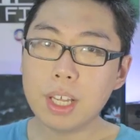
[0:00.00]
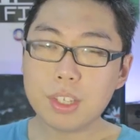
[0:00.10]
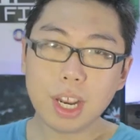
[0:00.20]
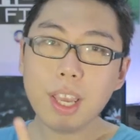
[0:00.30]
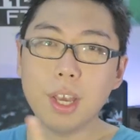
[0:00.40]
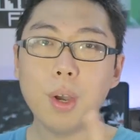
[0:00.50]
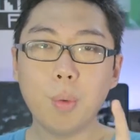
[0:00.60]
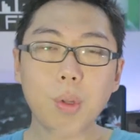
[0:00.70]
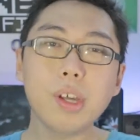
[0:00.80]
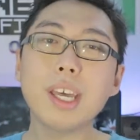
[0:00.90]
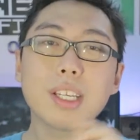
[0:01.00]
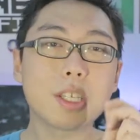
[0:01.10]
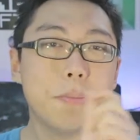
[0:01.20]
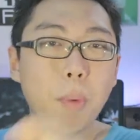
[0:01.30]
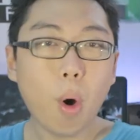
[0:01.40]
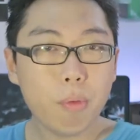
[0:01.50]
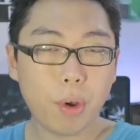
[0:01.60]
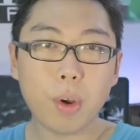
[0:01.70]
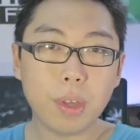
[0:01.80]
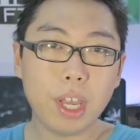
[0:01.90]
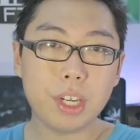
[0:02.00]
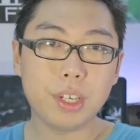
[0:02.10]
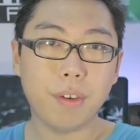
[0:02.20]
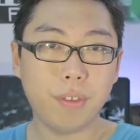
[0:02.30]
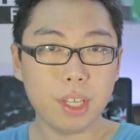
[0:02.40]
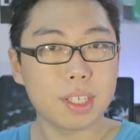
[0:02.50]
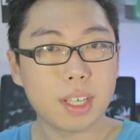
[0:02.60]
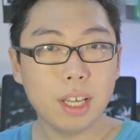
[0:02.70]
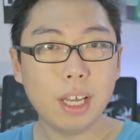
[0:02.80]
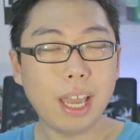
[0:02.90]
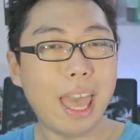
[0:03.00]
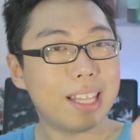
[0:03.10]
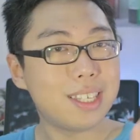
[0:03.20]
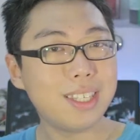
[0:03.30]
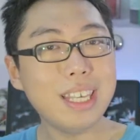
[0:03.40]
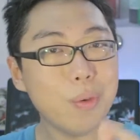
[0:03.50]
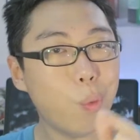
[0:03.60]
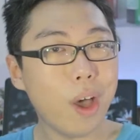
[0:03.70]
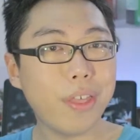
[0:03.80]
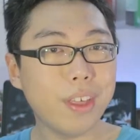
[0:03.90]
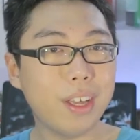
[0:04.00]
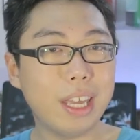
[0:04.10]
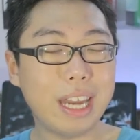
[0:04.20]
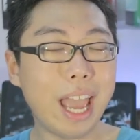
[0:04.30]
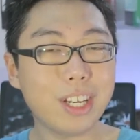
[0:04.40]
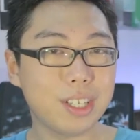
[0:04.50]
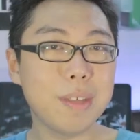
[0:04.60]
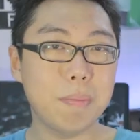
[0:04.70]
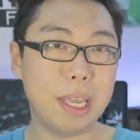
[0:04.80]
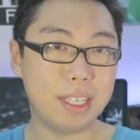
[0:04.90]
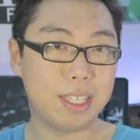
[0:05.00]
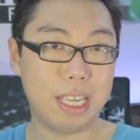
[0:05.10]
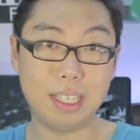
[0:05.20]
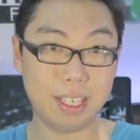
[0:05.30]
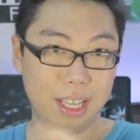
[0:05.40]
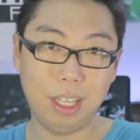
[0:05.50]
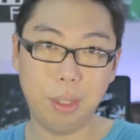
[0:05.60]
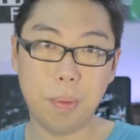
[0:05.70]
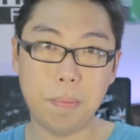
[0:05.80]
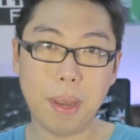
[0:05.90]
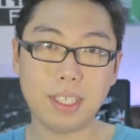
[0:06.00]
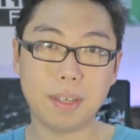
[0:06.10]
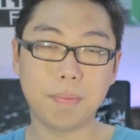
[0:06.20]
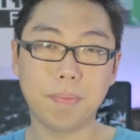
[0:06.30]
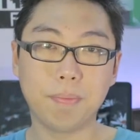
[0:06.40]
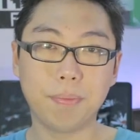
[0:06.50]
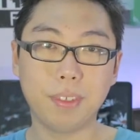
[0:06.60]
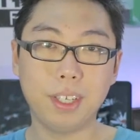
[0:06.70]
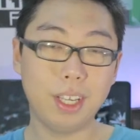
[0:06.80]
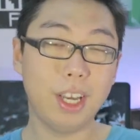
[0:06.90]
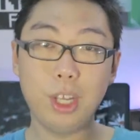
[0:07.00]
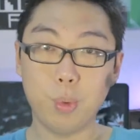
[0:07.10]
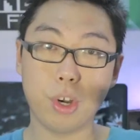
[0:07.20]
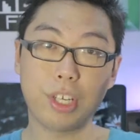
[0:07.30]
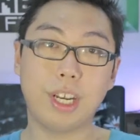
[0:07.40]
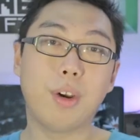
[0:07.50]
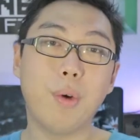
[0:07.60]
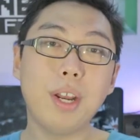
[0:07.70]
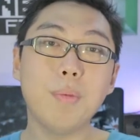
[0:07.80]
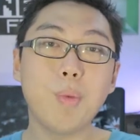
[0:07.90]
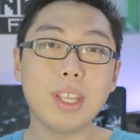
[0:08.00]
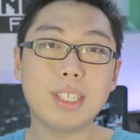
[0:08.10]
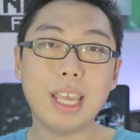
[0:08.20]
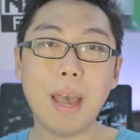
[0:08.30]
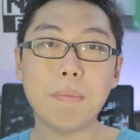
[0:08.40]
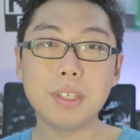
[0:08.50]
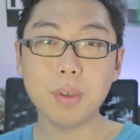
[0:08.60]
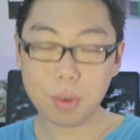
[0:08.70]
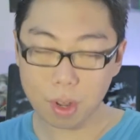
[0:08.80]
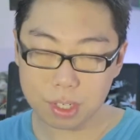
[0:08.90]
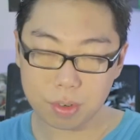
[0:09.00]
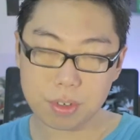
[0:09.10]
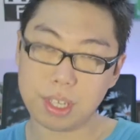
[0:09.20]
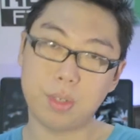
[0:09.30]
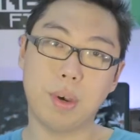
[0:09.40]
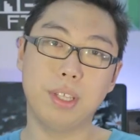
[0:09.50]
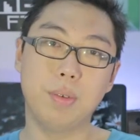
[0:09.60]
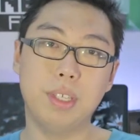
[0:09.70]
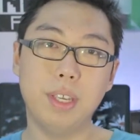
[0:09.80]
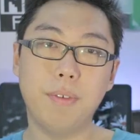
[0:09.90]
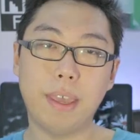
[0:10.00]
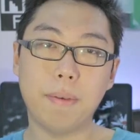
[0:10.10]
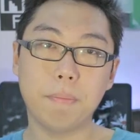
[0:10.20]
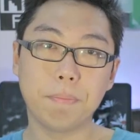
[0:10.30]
Today, we'll look at a small variation of this and see whether it actually makes things a little bit better. You're watching another Random Wednesday episode on 0612 TV.